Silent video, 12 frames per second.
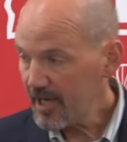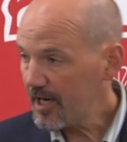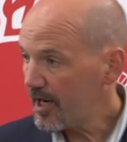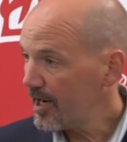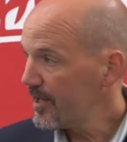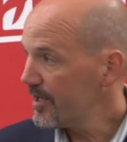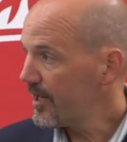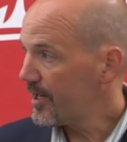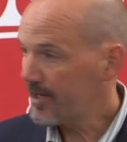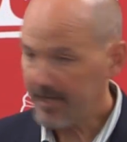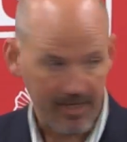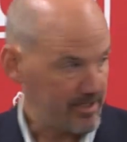uh,
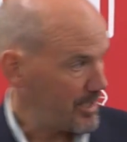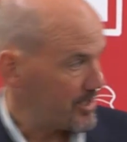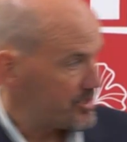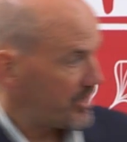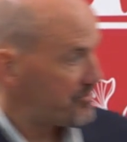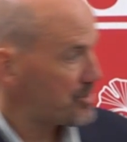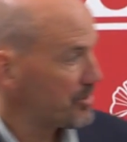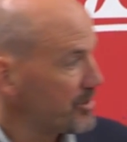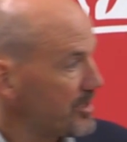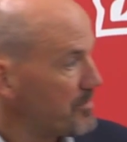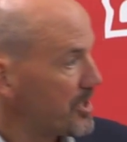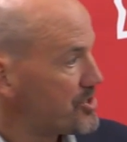uh, and, and, Jeff
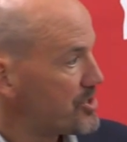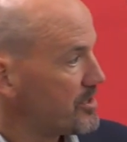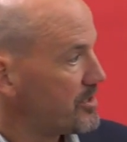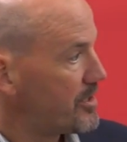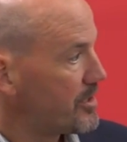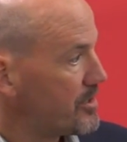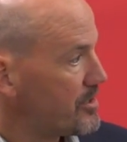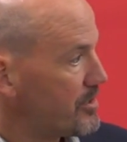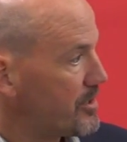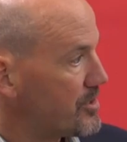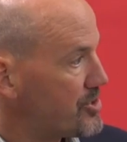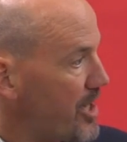certainly mentioned the,
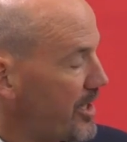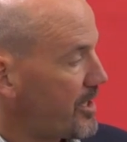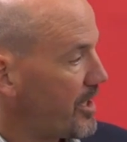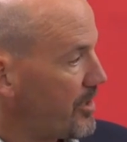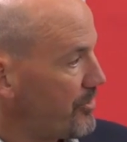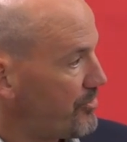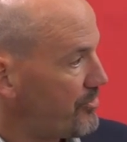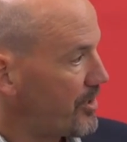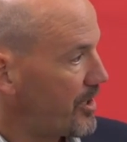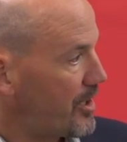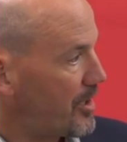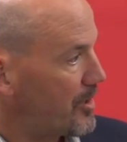the Jacques
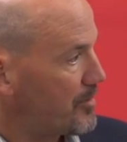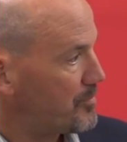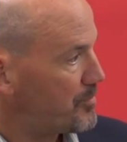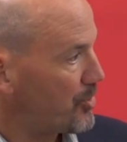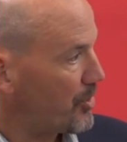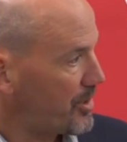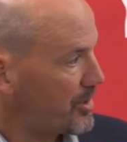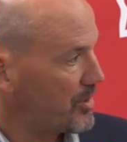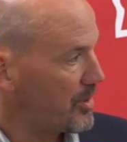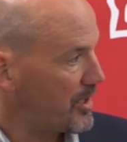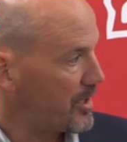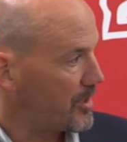uh, book,
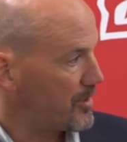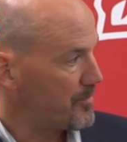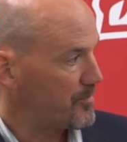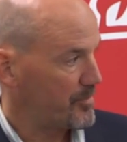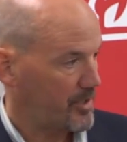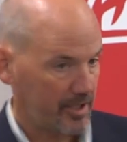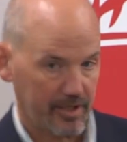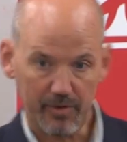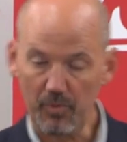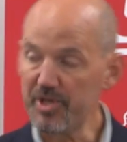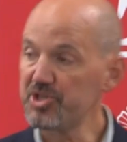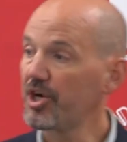um, uh,
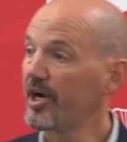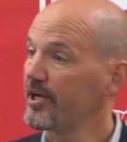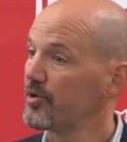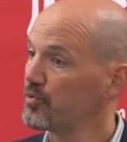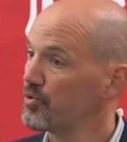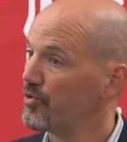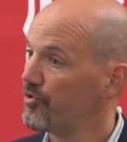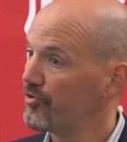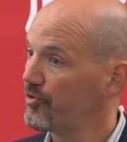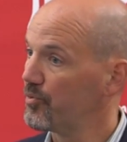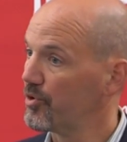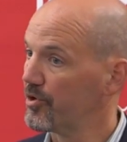When China Rules
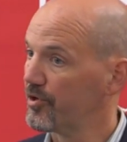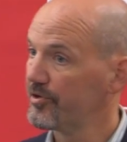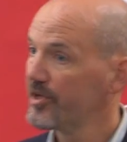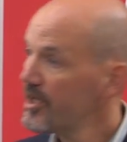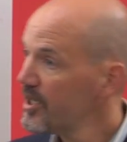the World.